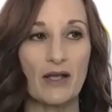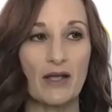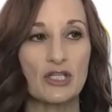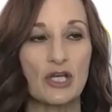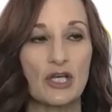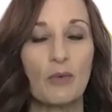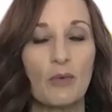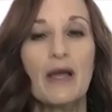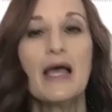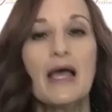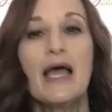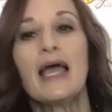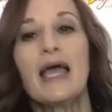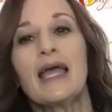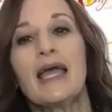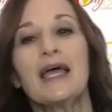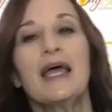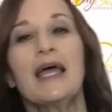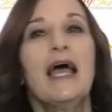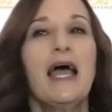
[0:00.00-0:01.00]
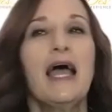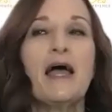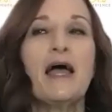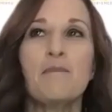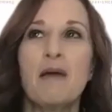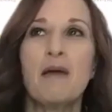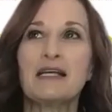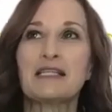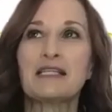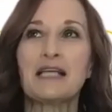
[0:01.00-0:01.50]
So it, it
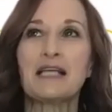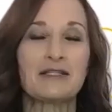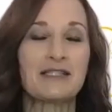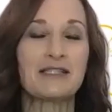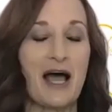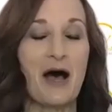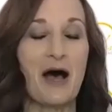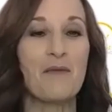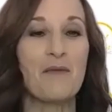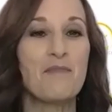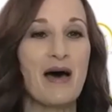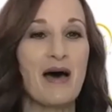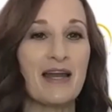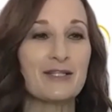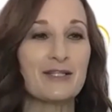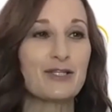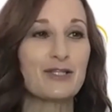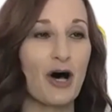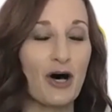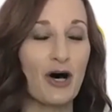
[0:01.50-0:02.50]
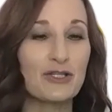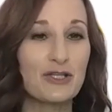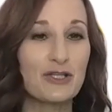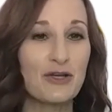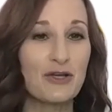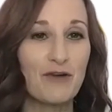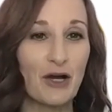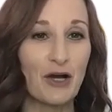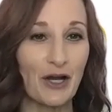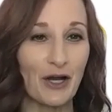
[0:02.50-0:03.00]
may sound sound, but it's also
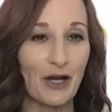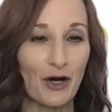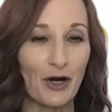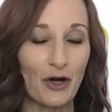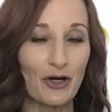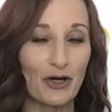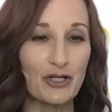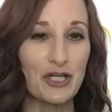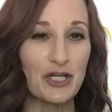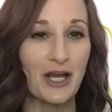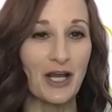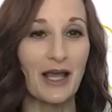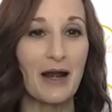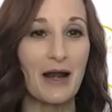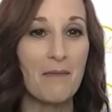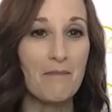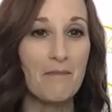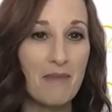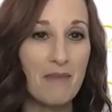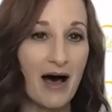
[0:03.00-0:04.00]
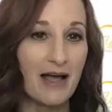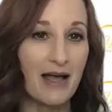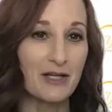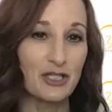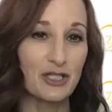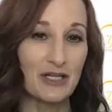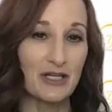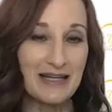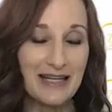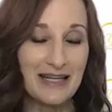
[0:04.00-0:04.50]
very encouraging and a
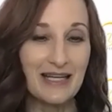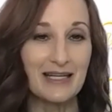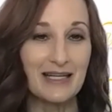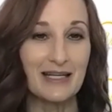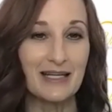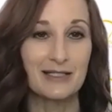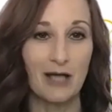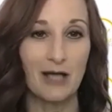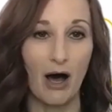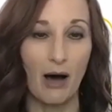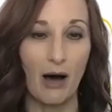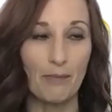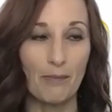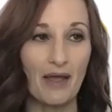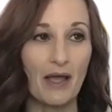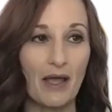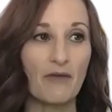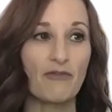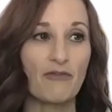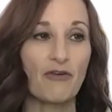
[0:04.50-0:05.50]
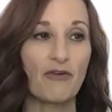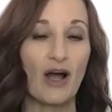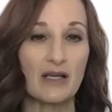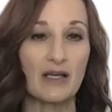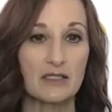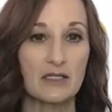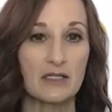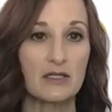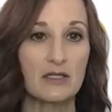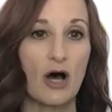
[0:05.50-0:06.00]
much needed topic for
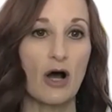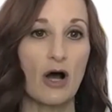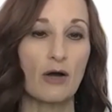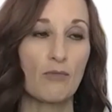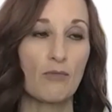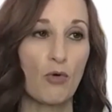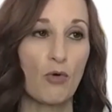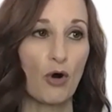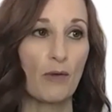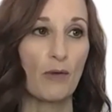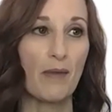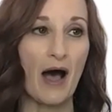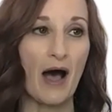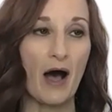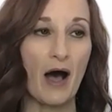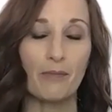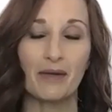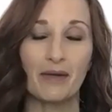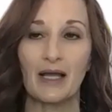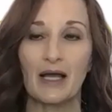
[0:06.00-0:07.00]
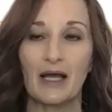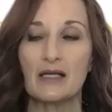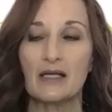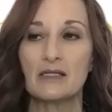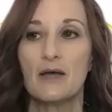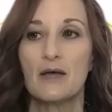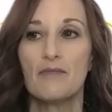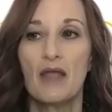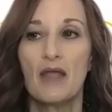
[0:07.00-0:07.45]
us to talk more about because